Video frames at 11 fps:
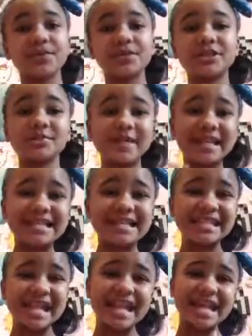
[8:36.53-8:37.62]
which
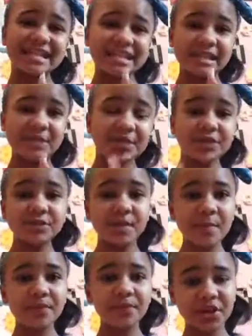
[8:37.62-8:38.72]
means some of those
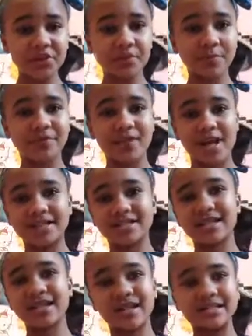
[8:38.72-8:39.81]
people in that group of friends
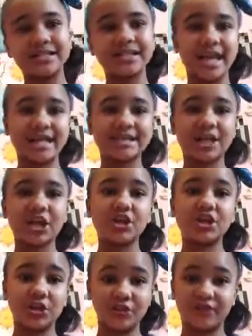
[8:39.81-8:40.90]
are going to get
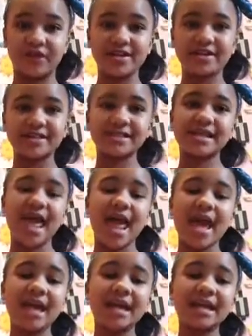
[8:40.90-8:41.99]
new friends.
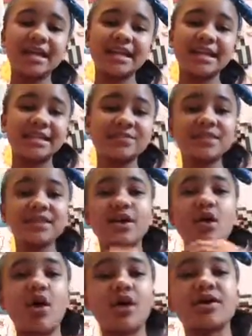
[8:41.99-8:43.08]
And that's really
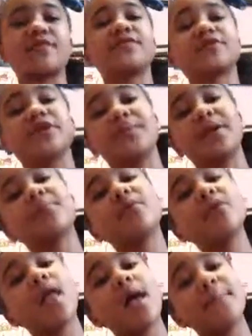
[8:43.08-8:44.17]
hard for some
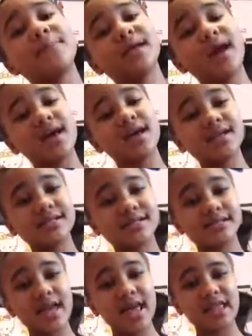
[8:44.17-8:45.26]
people
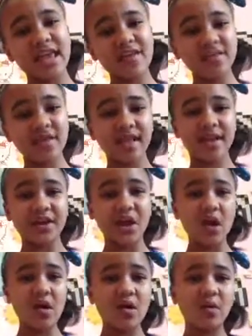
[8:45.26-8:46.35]
because they feel
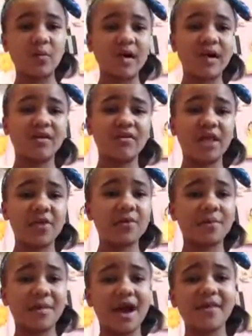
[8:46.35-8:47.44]
oh, well, they were
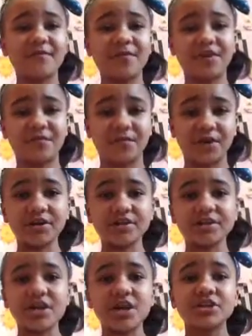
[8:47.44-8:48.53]
my friend
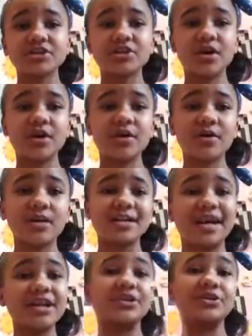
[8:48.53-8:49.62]
first, so
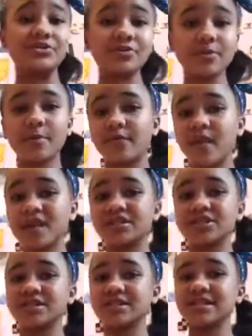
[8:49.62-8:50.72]
that new group of
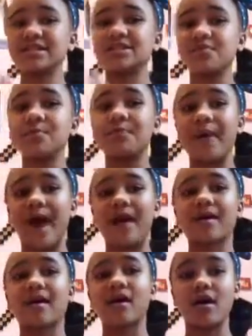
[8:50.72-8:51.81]
friends just needs to
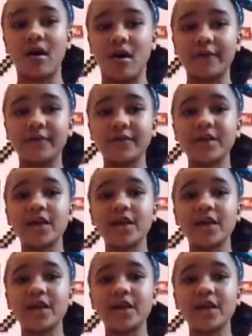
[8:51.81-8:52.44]
back off.